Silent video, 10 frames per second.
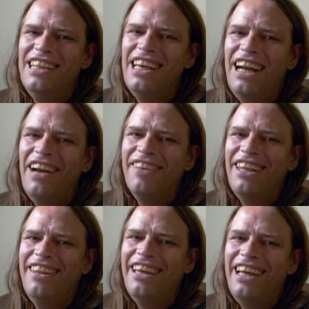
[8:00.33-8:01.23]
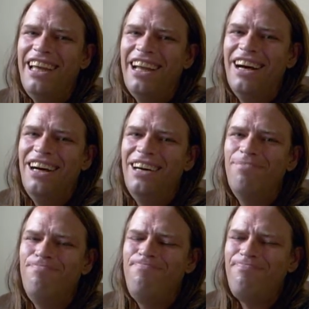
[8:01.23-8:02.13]
and everything. Um,
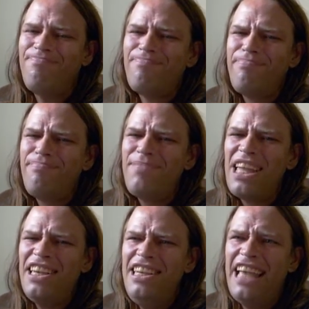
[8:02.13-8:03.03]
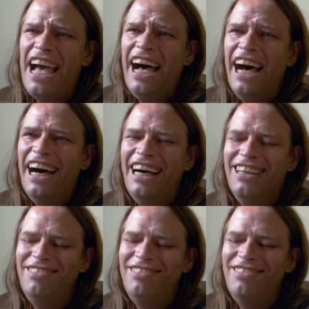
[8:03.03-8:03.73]
yeah, uh,